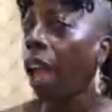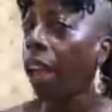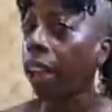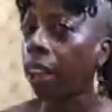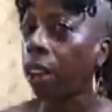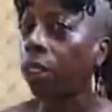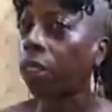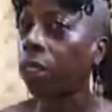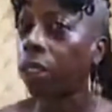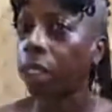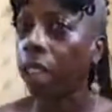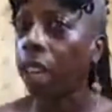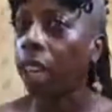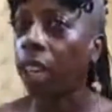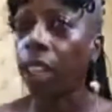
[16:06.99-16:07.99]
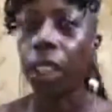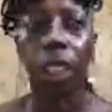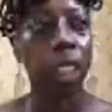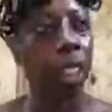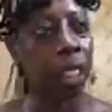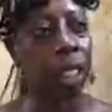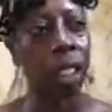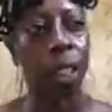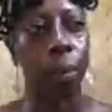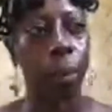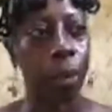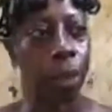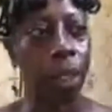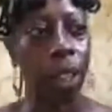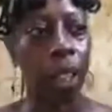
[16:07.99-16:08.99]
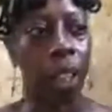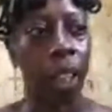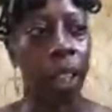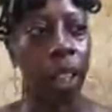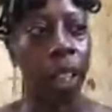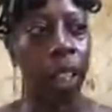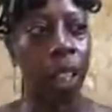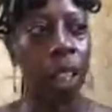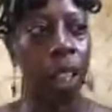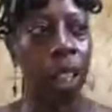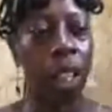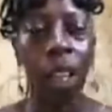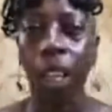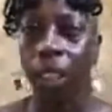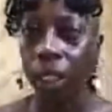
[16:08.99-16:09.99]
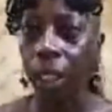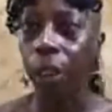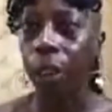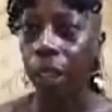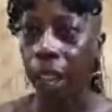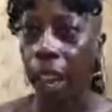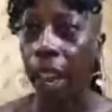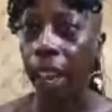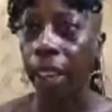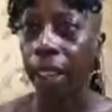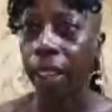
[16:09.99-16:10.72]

and Golda said, Lisa Marie, it's okay.